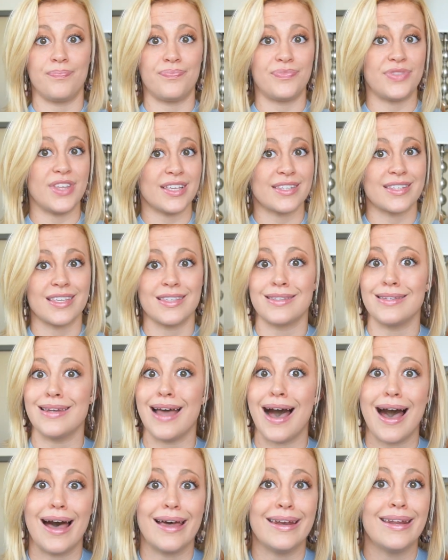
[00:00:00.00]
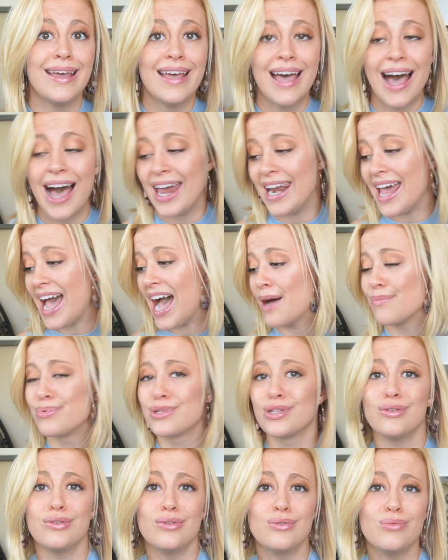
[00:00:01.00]
this is not an
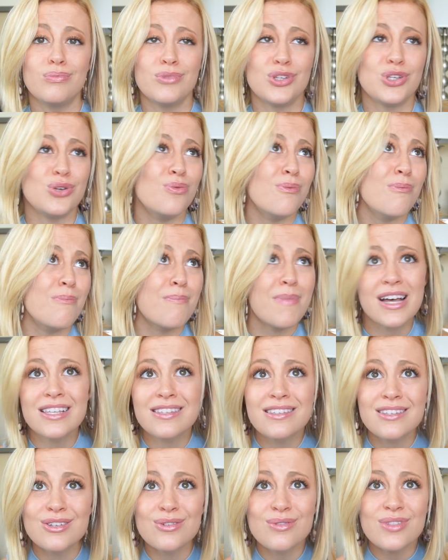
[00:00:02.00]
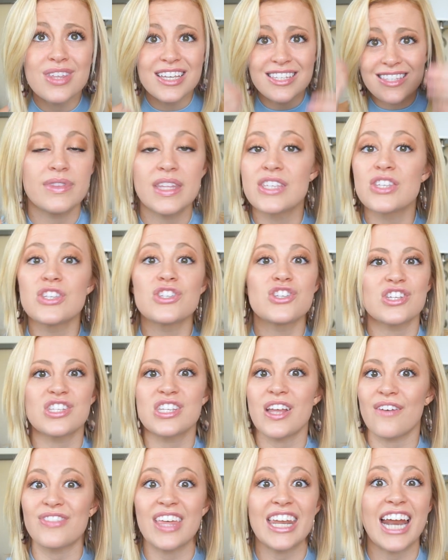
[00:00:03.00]
absolute, you must do this. This is just
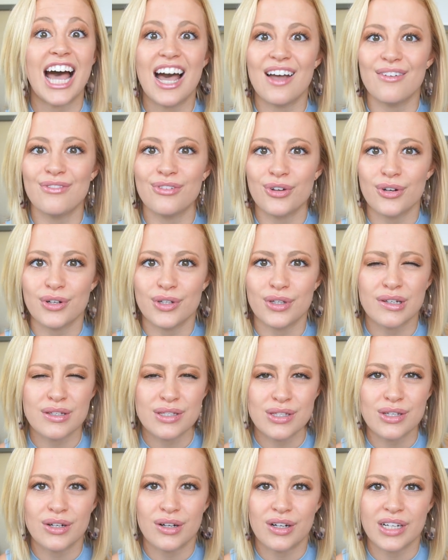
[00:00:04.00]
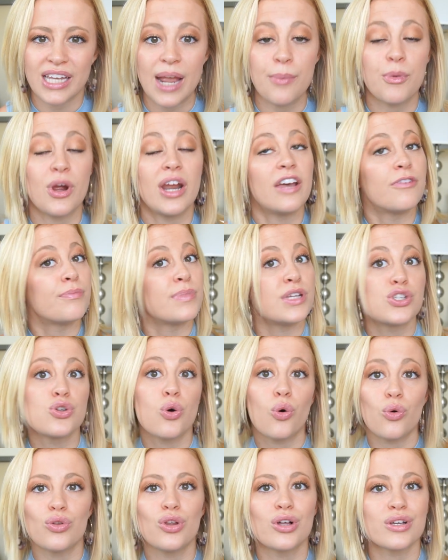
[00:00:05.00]
stuff that I've learned looks good on camera and have been
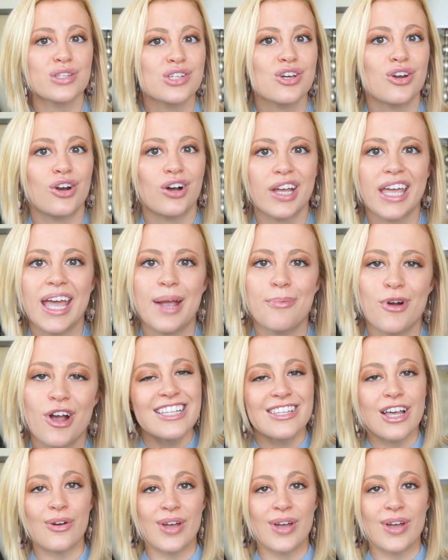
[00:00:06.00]
told looks good on camera.